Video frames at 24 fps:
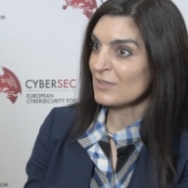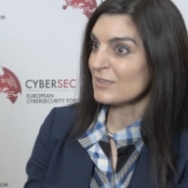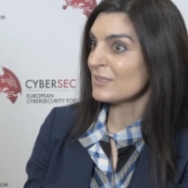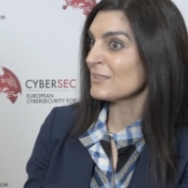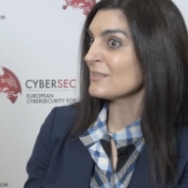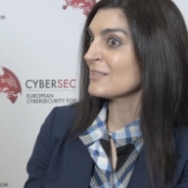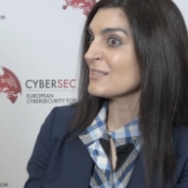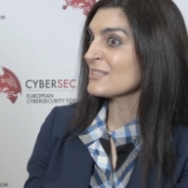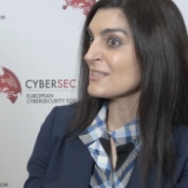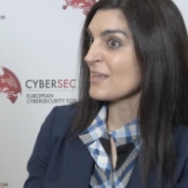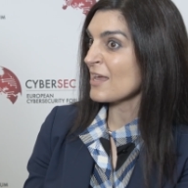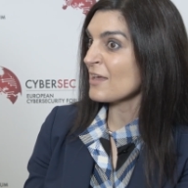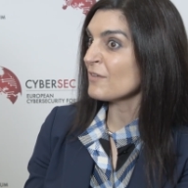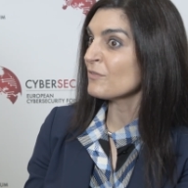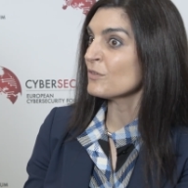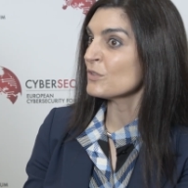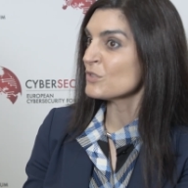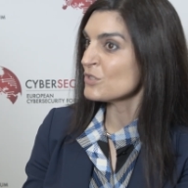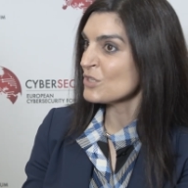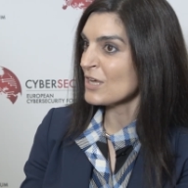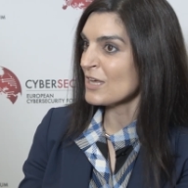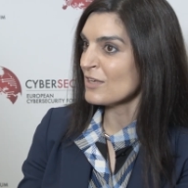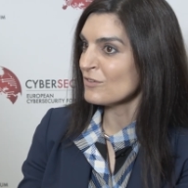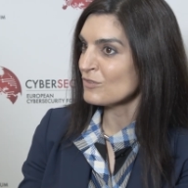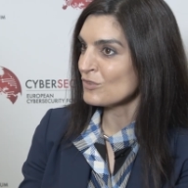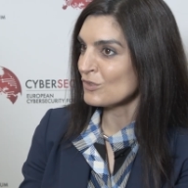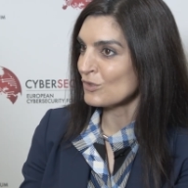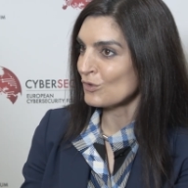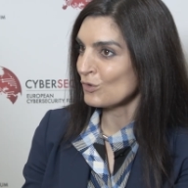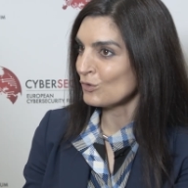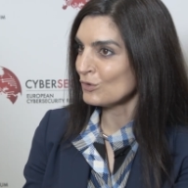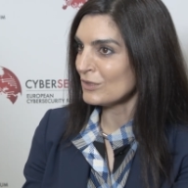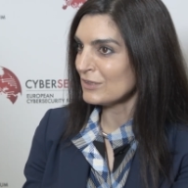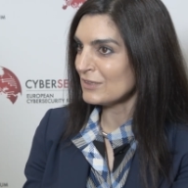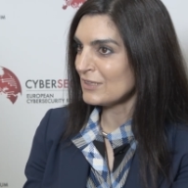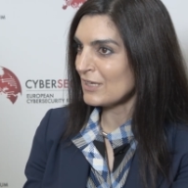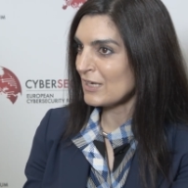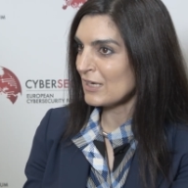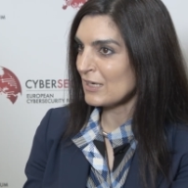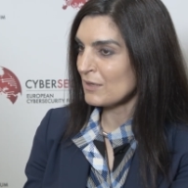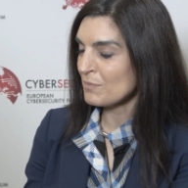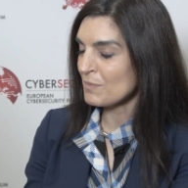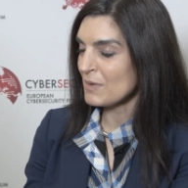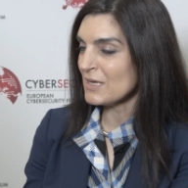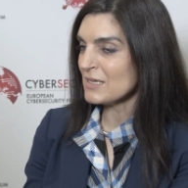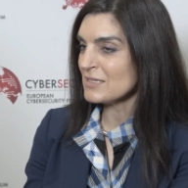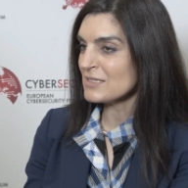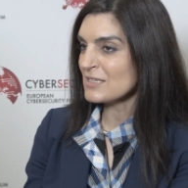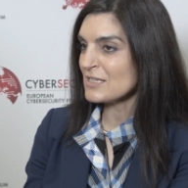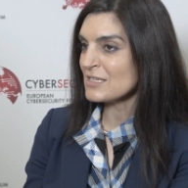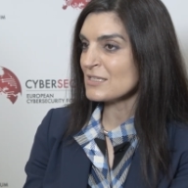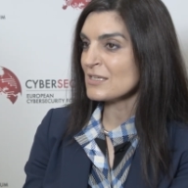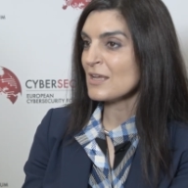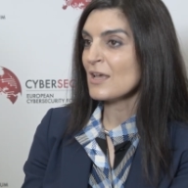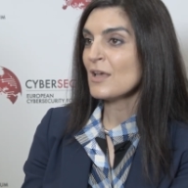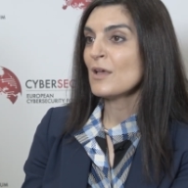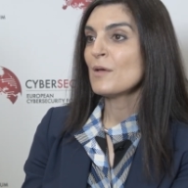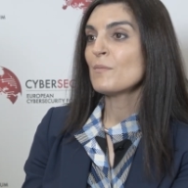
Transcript: and it is ever changing on a daily basis,